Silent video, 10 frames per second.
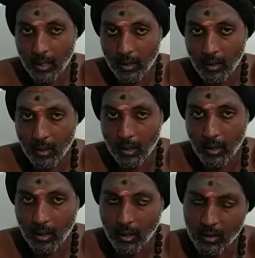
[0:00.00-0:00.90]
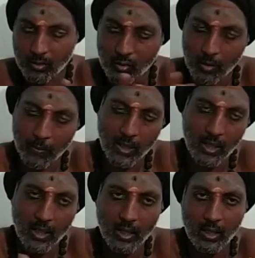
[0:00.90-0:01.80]
Then are so
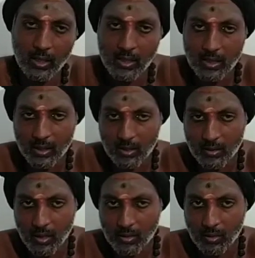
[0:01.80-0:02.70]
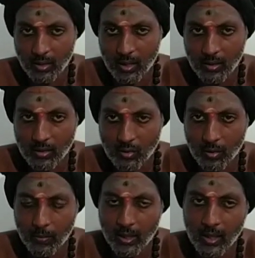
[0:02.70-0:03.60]
many instructors also there,
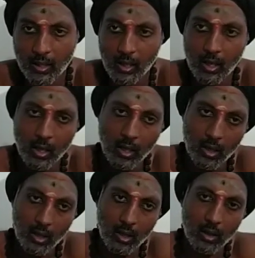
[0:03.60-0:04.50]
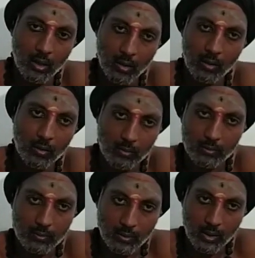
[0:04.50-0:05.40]
so many
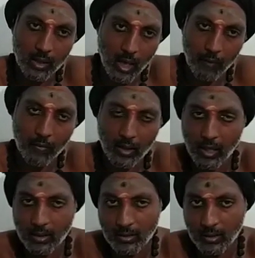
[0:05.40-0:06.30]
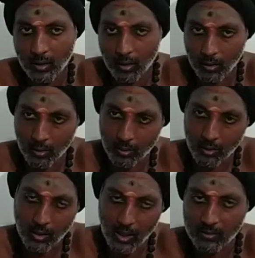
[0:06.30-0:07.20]
law of
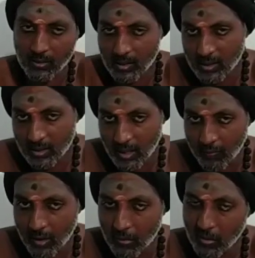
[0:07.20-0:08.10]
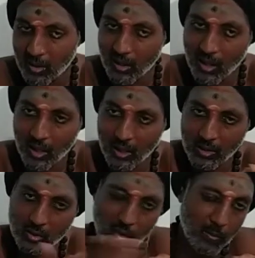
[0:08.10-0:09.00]
attraction classes is available
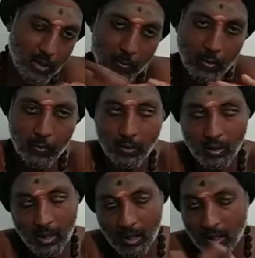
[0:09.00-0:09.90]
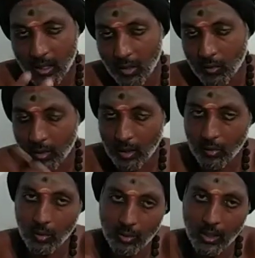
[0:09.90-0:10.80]
and so many people. Then you
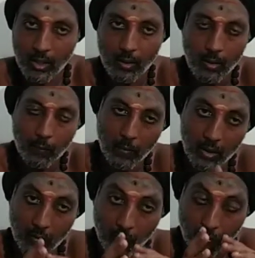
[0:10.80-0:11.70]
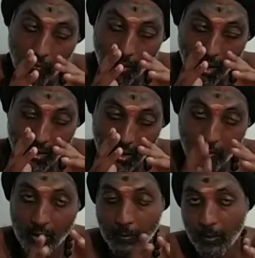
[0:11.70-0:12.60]
can go there, but
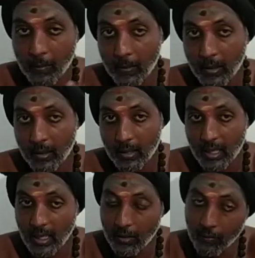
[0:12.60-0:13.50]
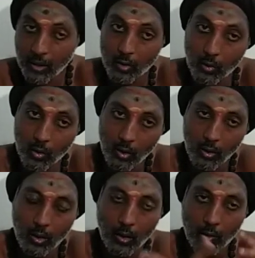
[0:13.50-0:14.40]
whatever it may be, anywhere you
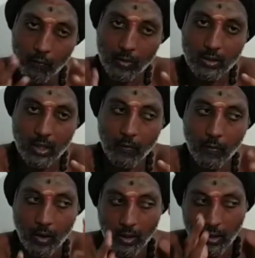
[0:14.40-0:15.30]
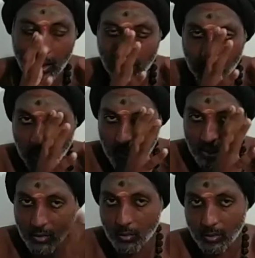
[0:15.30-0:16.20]
go, first of all
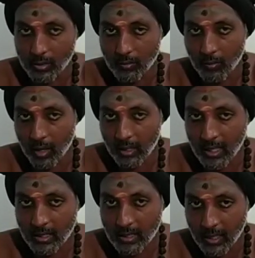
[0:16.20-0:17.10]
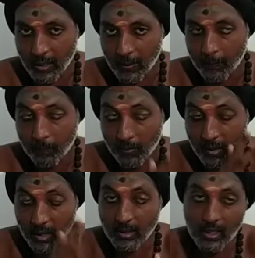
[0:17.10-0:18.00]
these rules what I said,
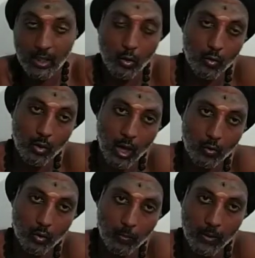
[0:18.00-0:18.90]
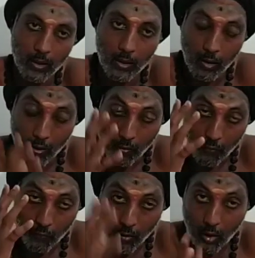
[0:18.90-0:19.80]
that thing you have to be
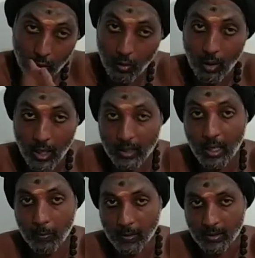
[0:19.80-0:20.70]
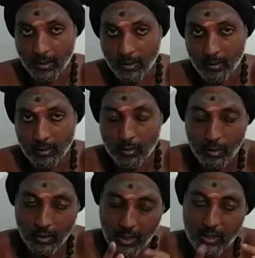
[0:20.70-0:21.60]
follow 100%.
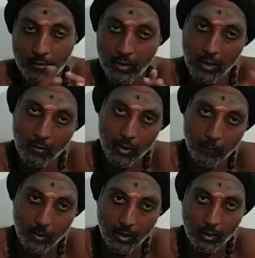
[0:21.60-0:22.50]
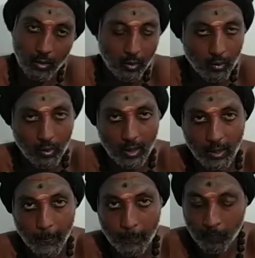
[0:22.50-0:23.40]
So that's very important.
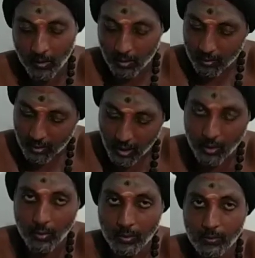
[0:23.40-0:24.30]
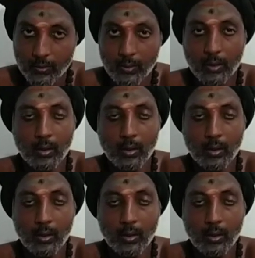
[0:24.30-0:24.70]
Okay, thank you.